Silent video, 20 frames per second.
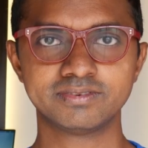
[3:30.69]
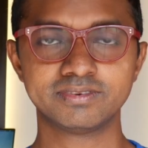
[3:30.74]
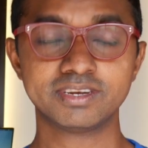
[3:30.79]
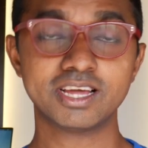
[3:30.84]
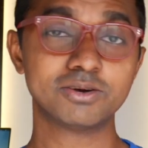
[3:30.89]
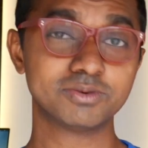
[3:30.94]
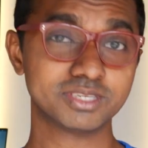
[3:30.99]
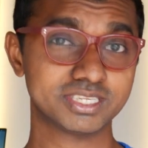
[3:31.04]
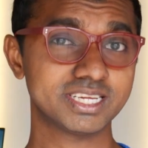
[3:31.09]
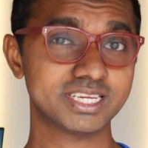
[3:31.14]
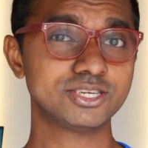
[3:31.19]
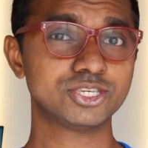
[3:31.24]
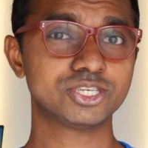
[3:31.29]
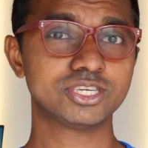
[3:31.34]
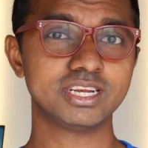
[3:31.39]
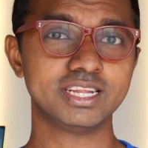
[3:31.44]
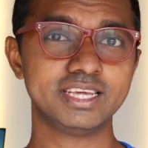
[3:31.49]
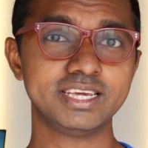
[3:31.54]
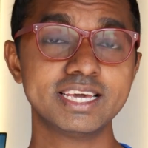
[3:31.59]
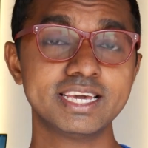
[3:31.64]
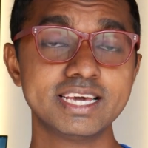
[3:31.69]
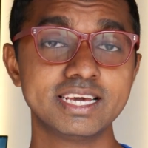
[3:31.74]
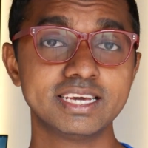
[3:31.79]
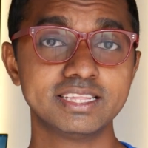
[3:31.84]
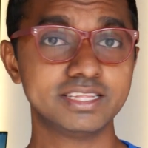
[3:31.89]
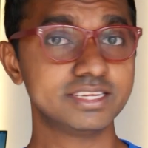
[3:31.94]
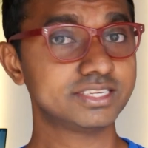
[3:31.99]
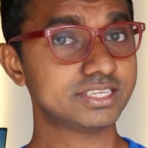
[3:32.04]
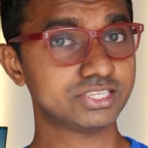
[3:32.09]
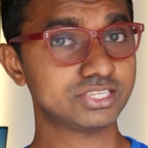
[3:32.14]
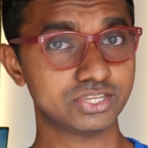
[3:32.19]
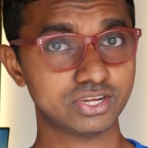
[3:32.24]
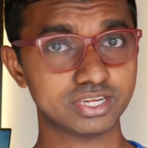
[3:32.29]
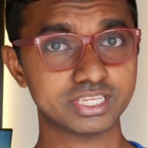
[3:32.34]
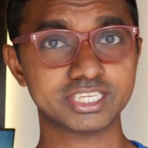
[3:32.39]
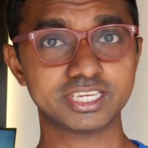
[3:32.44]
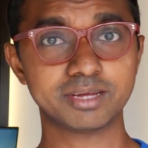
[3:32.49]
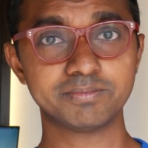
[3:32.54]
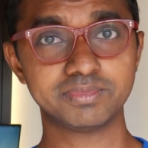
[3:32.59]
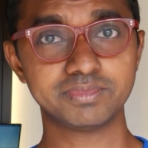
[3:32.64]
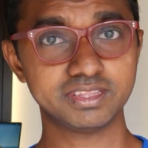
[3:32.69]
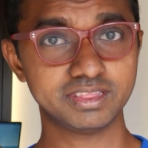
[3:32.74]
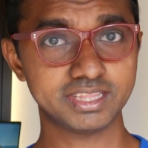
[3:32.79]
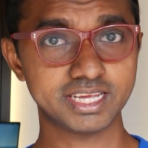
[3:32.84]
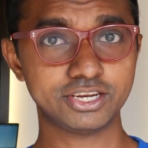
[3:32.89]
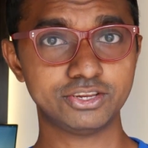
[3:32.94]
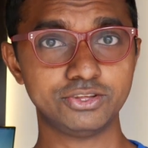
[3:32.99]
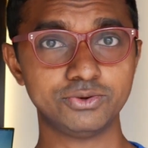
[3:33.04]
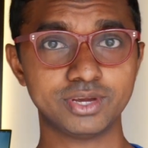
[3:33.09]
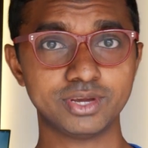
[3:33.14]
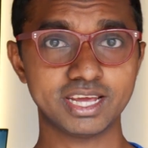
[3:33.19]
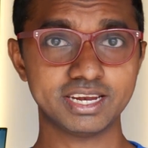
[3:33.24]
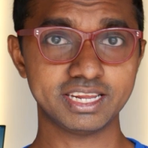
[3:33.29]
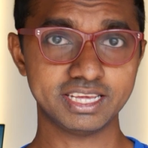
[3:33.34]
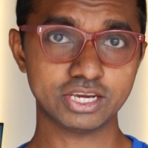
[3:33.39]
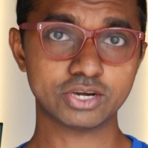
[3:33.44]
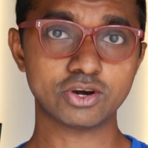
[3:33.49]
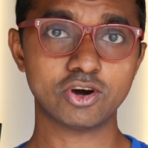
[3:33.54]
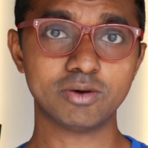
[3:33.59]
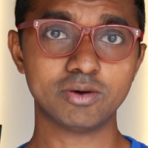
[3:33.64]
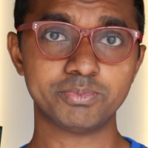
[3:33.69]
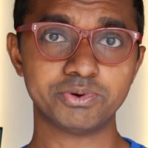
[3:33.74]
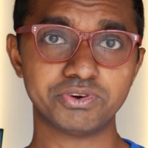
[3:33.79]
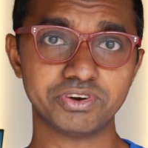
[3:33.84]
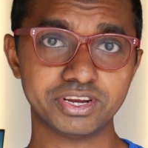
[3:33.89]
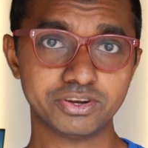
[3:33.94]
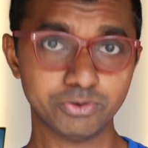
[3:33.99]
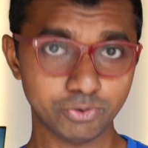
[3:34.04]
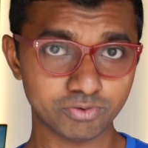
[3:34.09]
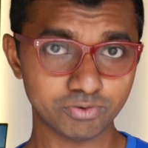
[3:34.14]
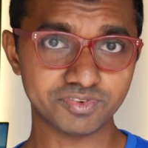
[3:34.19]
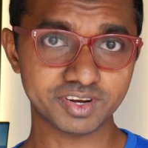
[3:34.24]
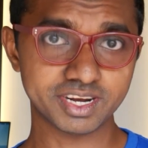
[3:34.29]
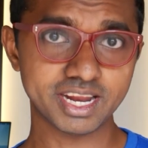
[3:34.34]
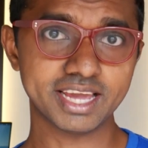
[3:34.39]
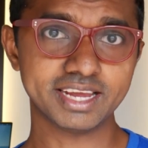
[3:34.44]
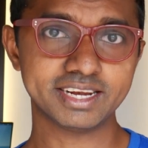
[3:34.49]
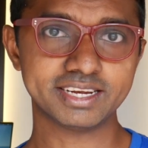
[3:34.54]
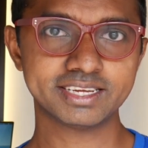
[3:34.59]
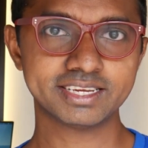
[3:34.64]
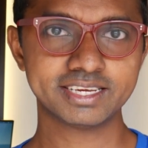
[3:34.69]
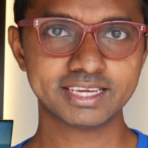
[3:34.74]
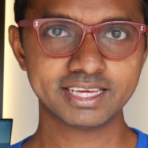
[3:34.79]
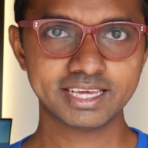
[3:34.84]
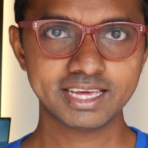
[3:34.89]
Now, essentially, this is not something that you can incorporate overnight.